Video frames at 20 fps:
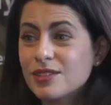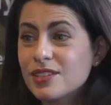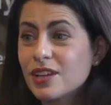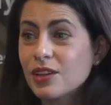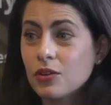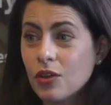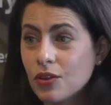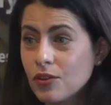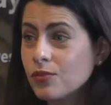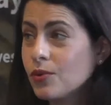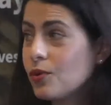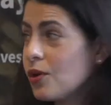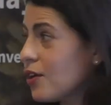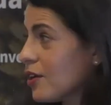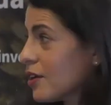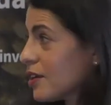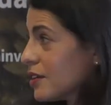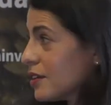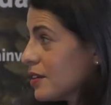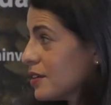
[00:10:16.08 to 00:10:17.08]
a lot of
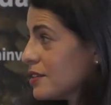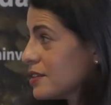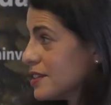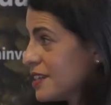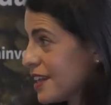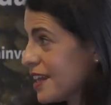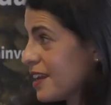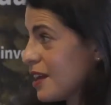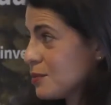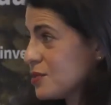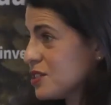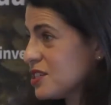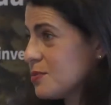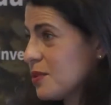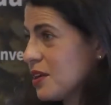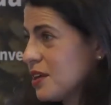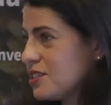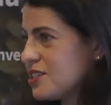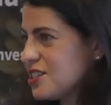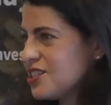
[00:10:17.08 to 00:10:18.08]
work to get up to
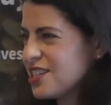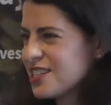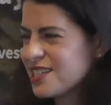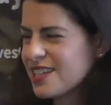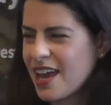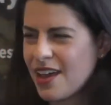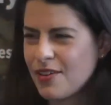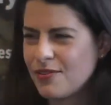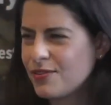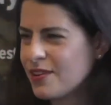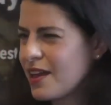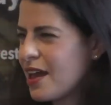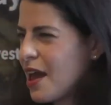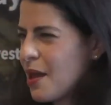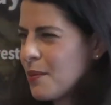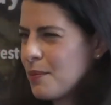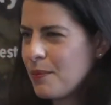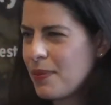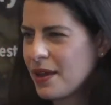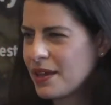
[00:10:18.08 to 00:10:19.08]
speed, to just have
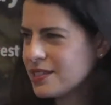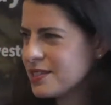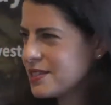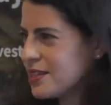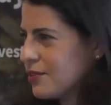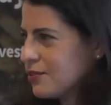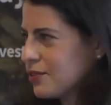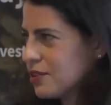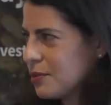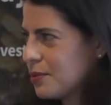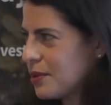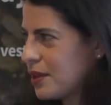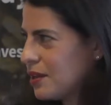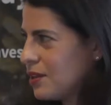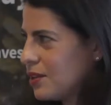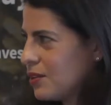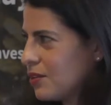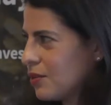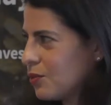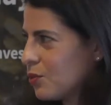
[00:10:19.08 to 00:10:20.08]
a base level
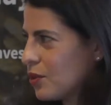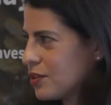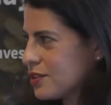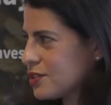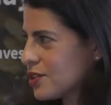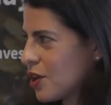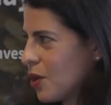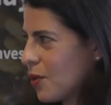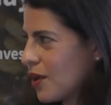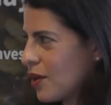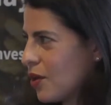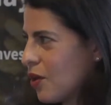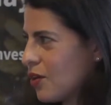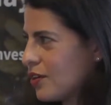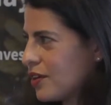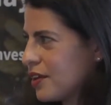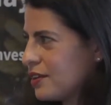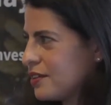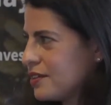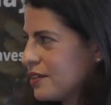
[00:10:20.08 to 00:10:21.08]
opinion on what's going
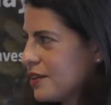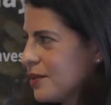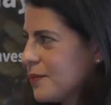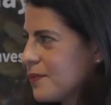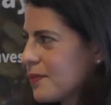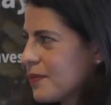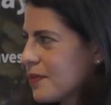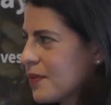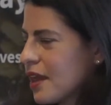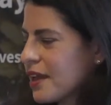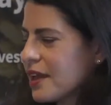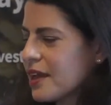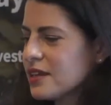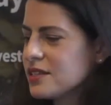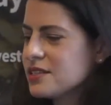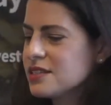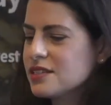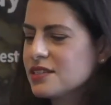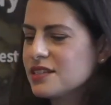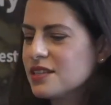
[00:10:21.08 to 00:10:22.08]
on. And I
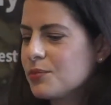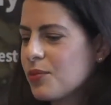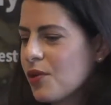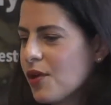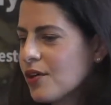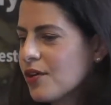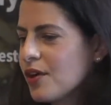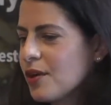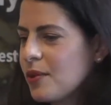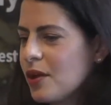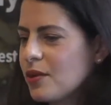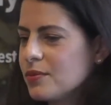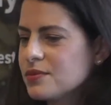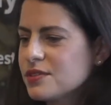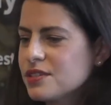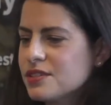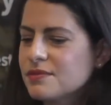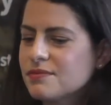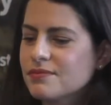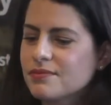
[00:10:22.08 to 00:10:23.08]
guess the program
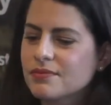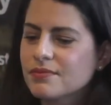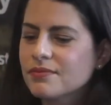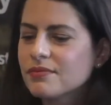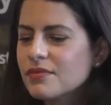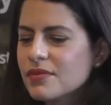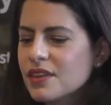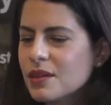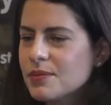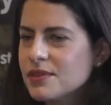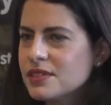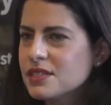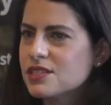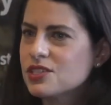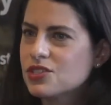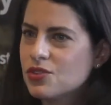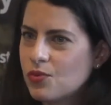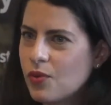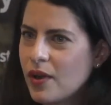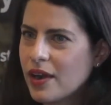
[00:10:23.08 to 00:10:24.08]
helps the business
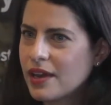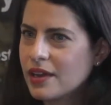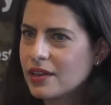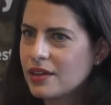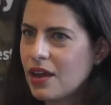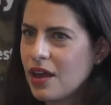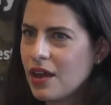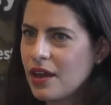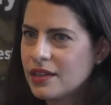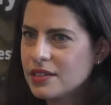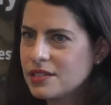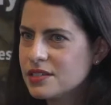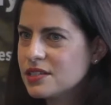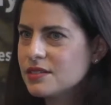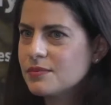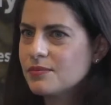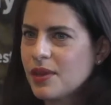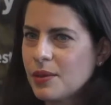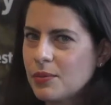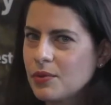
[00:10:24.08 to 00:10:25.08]
to recognise
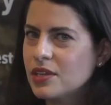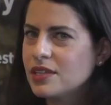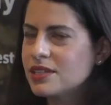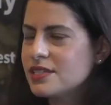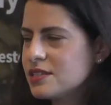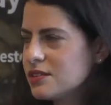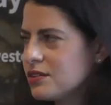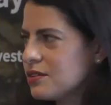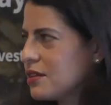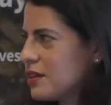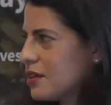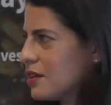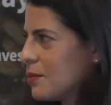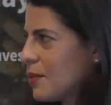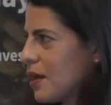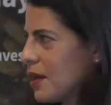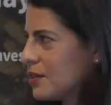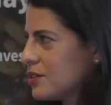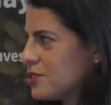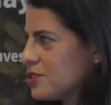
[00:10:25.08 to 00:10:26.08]
people can still think
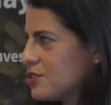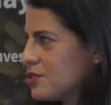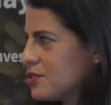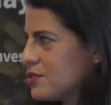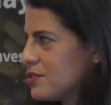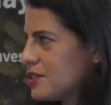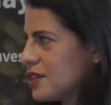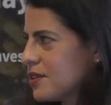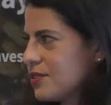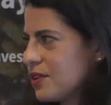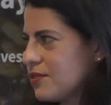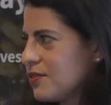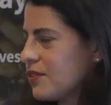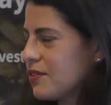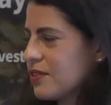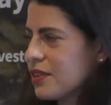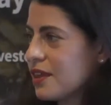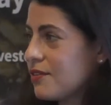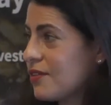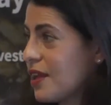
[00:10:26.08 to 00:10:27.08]
about issues even if
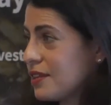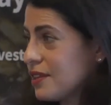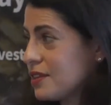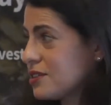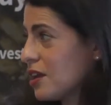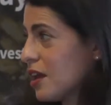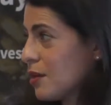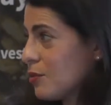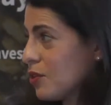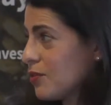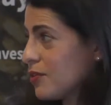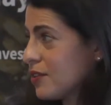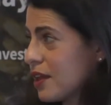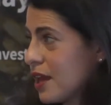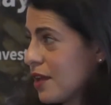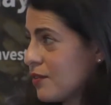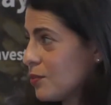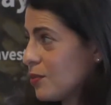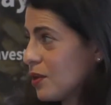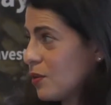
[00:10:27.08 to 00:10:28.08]
they've had the time off and they
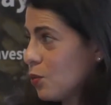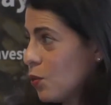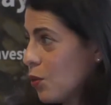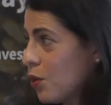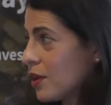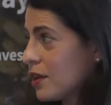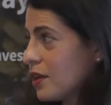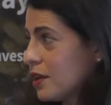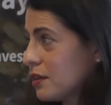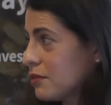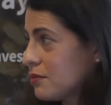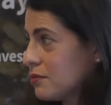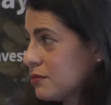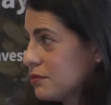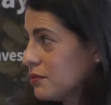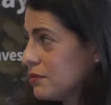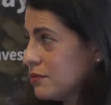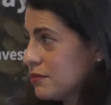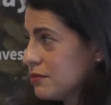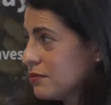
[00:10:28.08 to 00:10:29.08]
haven't been working
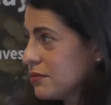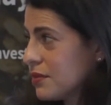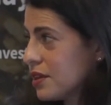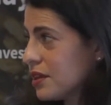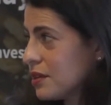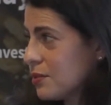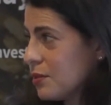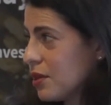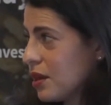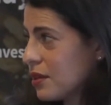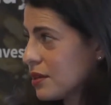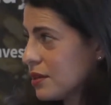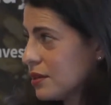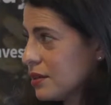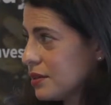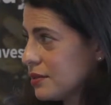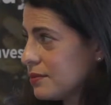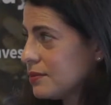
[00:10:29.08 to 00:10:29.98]
in the market.